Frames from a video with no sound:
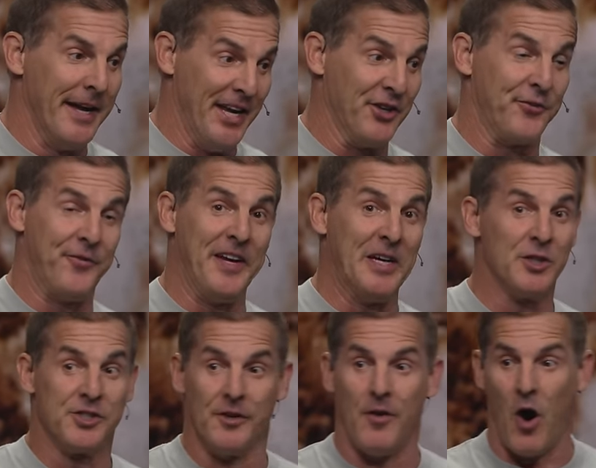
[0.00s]
His
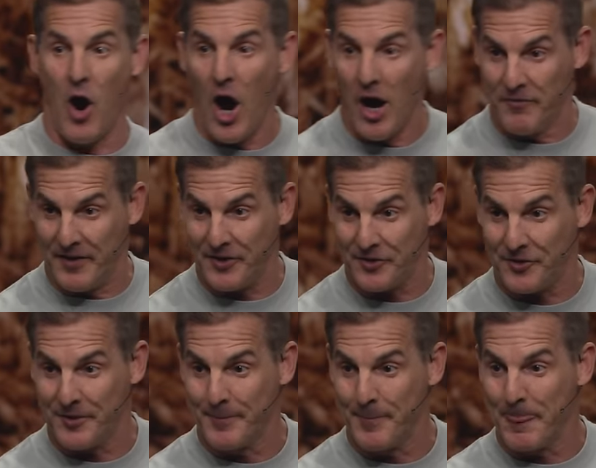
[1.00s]
fields of
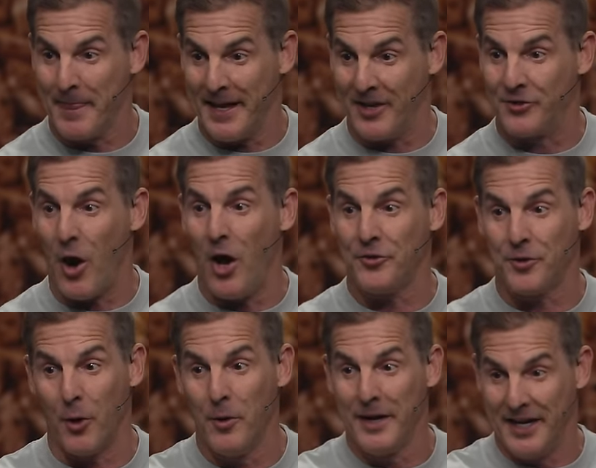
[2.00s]
harvest is
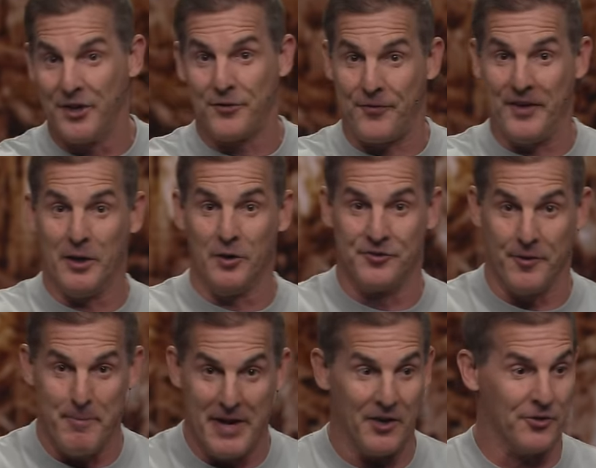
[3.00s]
also his fields of
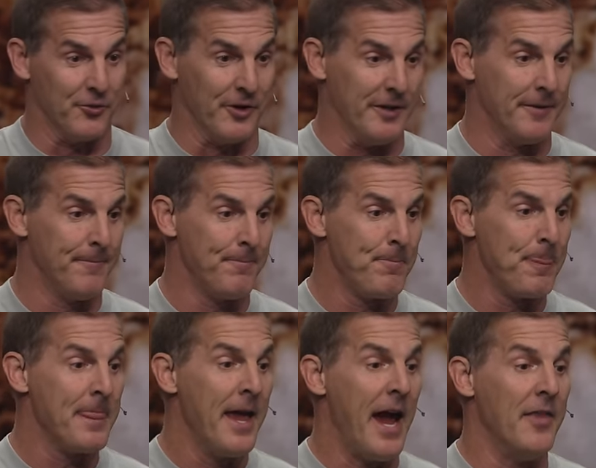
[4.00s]
ministry.
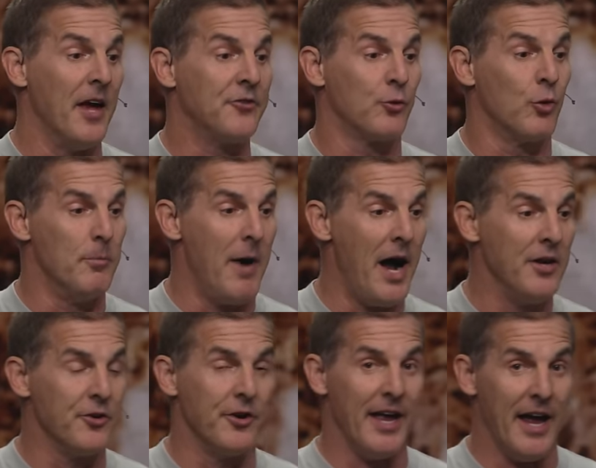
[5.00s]
And that's a
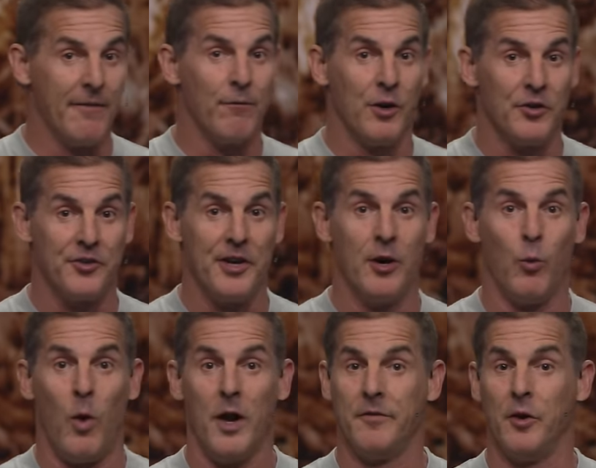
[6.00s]
reminder to every single
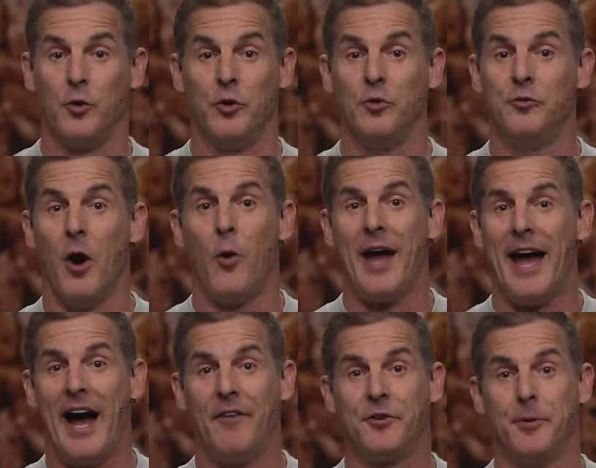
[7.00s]
one of you you don't
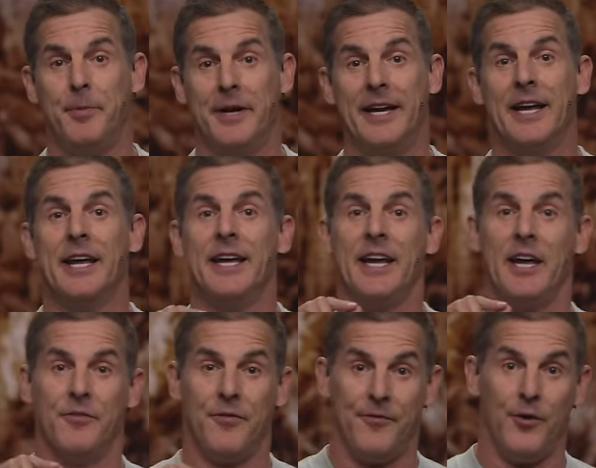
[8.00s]
have to be
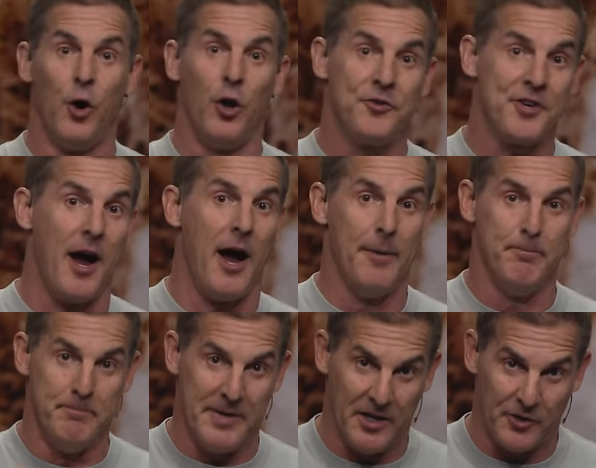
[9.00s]
in full
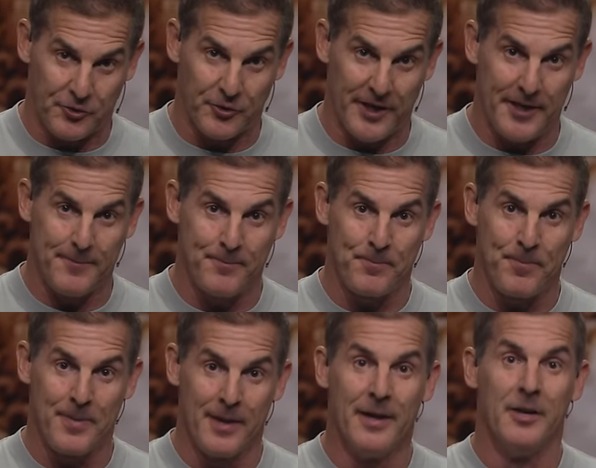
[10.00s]
time ministry
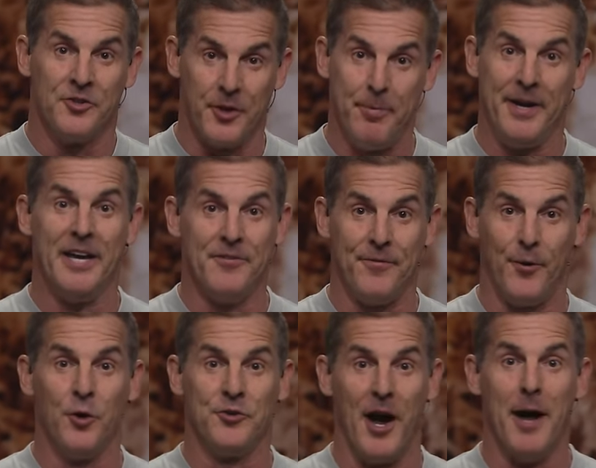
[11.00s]
to be in
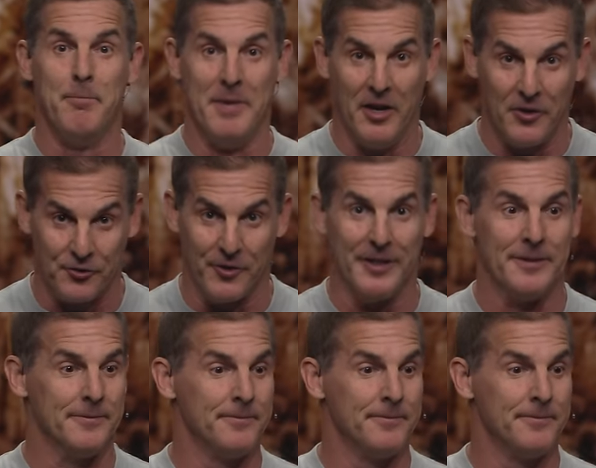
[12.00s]
full time ministry.